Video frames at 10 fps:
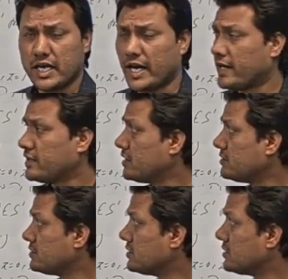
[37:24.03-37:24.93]
and
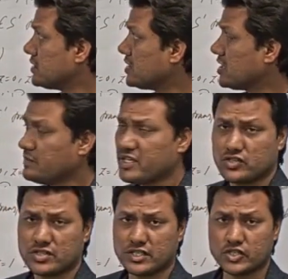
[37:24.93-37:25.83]
then the
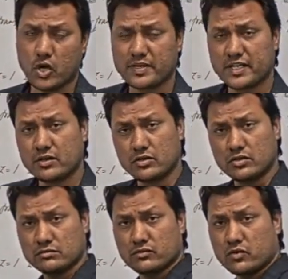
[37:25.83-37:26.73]
image is obtained on
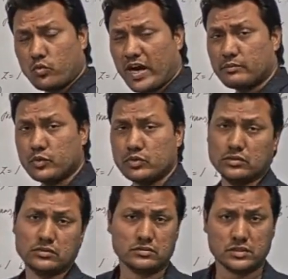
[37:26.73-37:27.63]
the
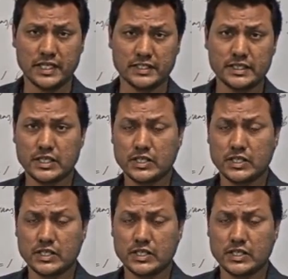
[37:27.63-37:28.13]
whiteboard, right?